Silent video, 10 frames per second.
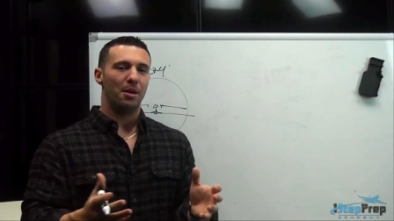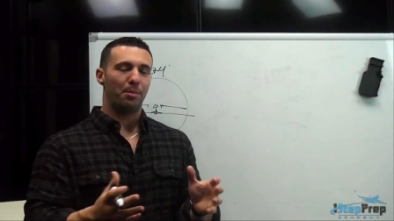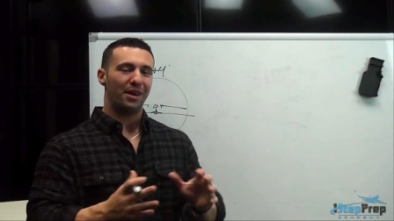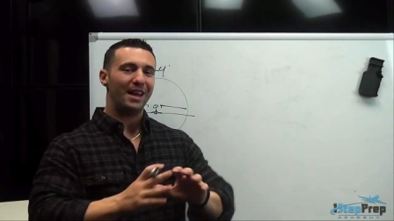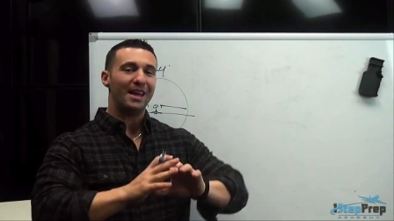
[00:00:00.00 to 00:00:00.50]

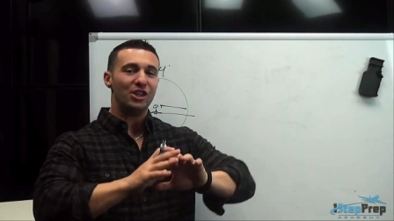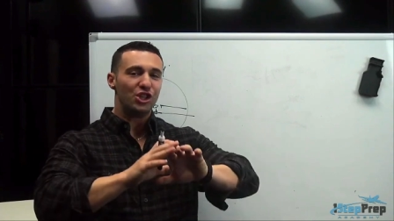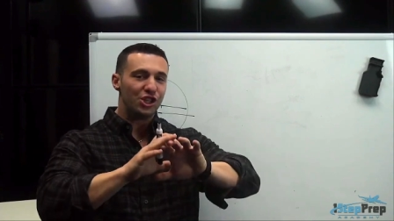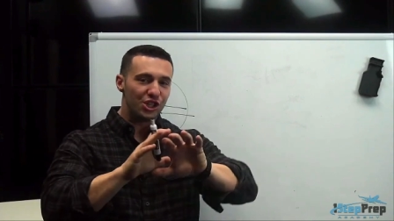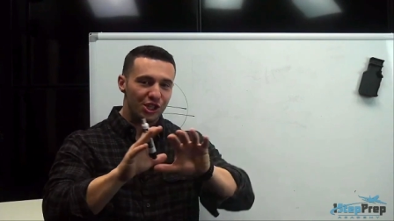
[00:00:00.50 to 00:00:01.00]
But in
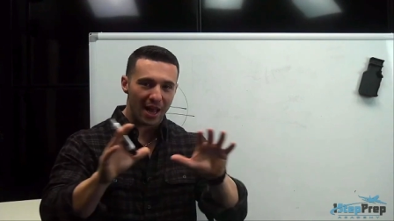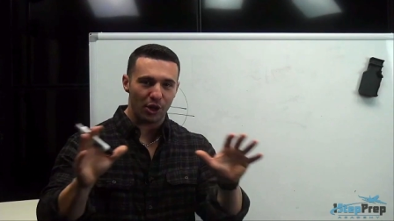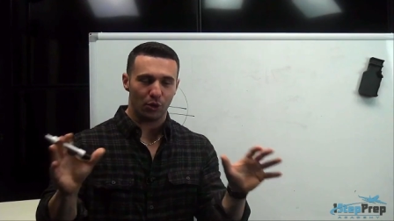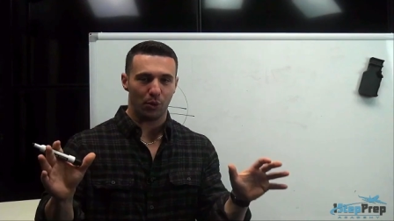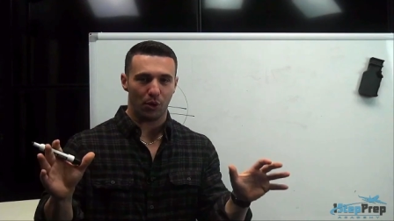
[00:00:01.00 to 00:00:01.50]

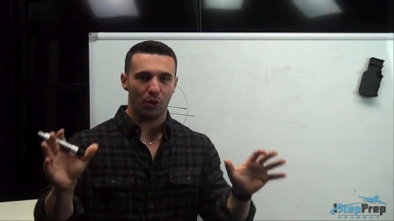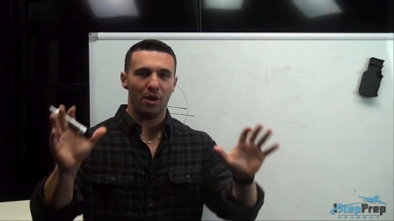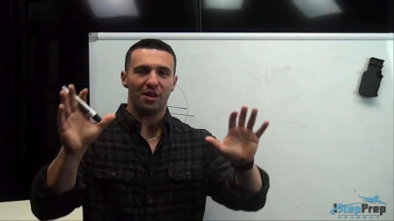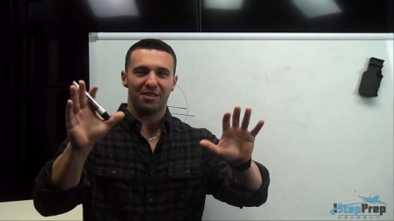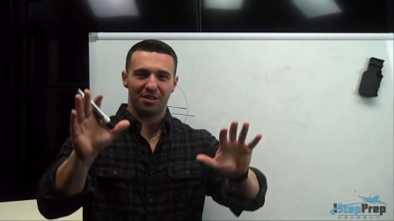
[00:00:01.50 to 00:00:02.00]
general,
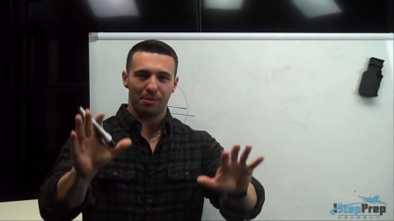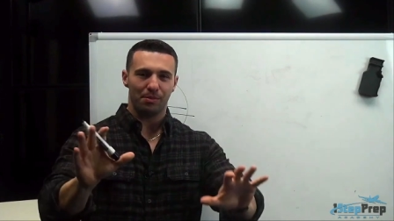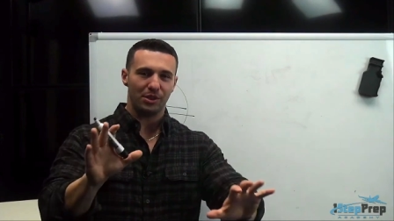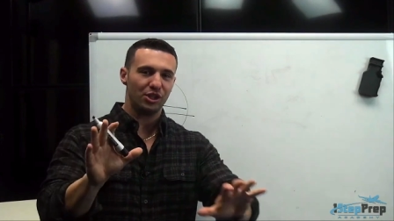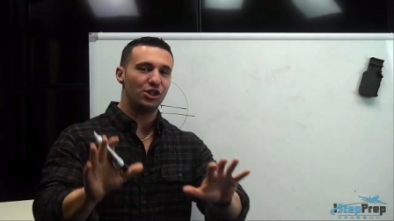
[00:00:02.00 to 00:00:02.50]

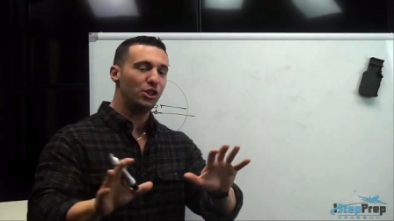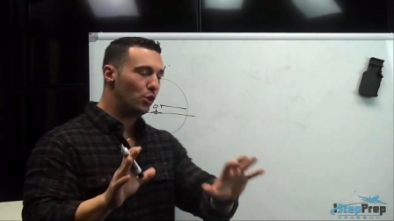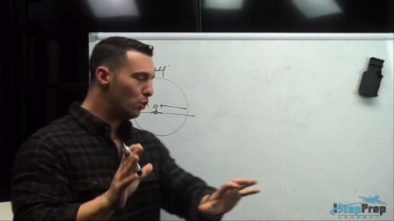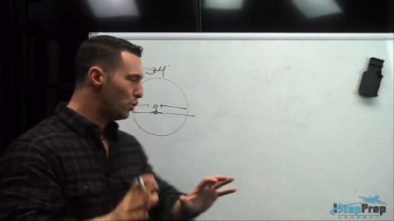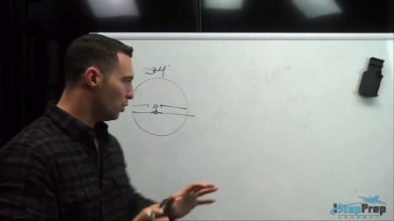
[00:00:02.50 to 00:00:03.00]
some
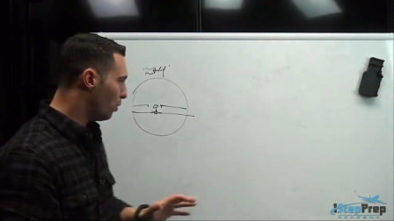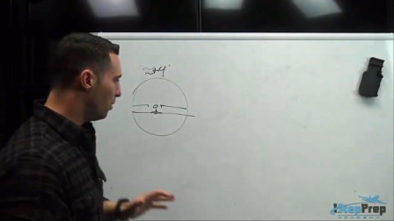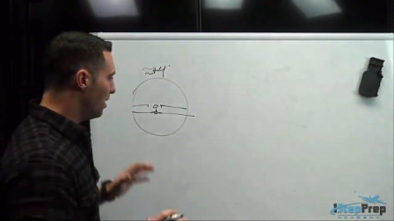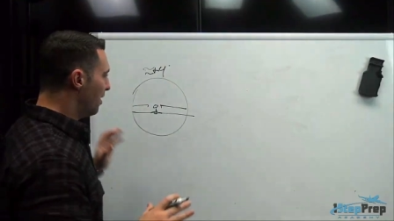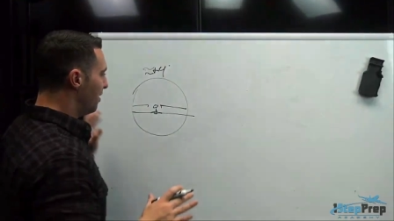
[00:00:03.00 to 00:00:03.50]

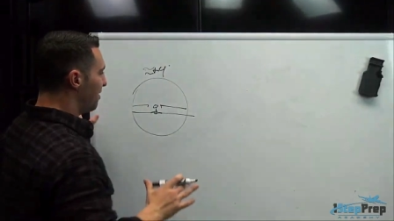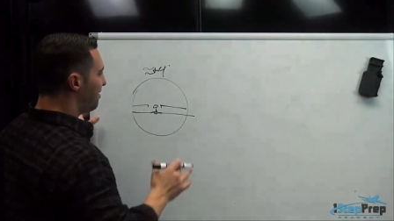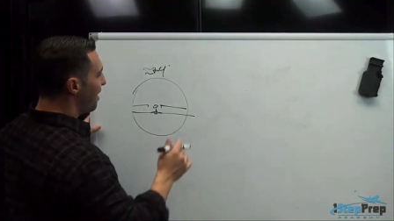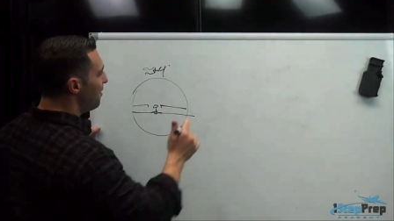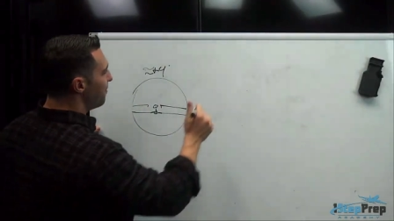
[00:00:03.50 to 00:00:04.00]
usual safe